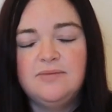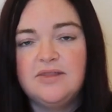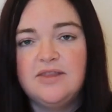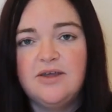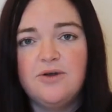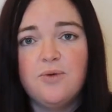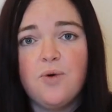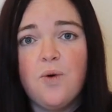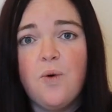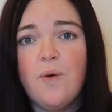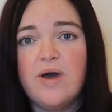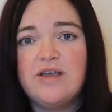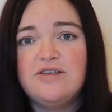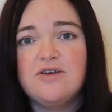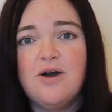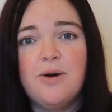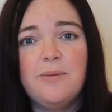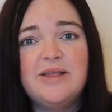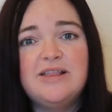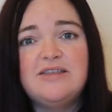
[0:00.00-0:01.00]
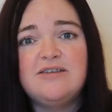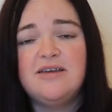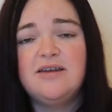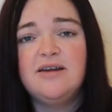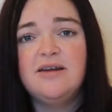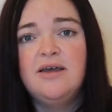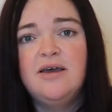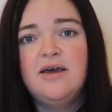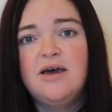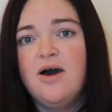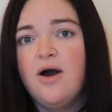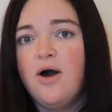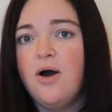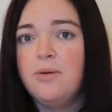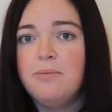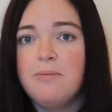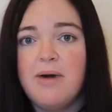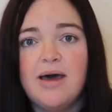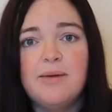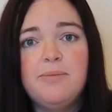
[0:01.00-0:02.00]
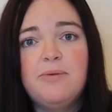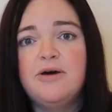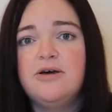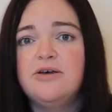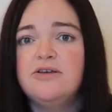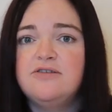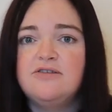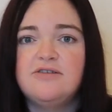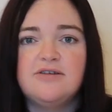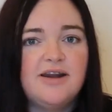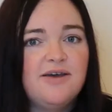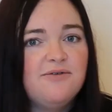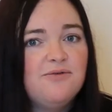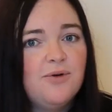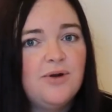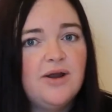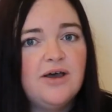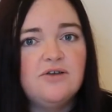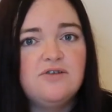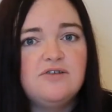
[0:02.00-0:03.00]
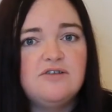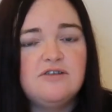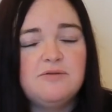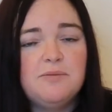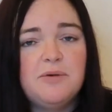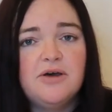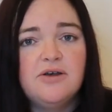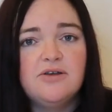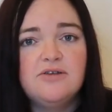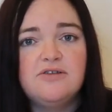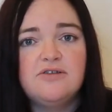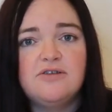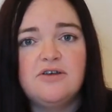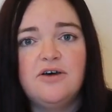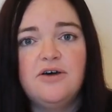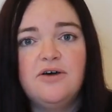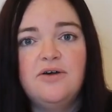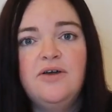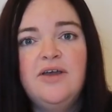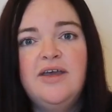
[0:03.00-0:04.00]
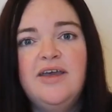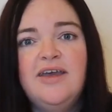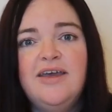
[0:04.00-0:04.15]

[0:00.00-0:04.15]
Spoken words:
They're always commenting on my posts and everyone else's posts, so